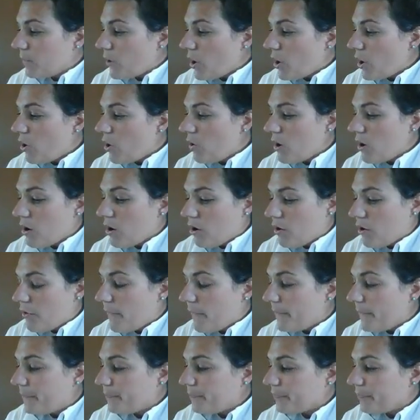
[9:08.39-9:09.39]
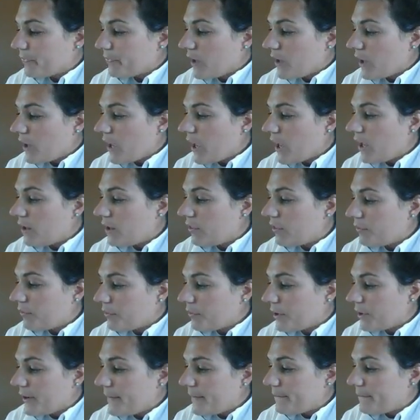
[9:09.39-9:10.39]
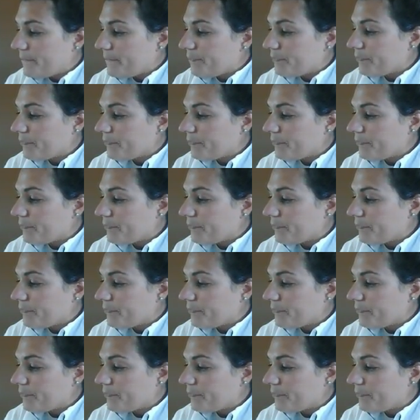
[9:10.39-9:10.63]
0.0830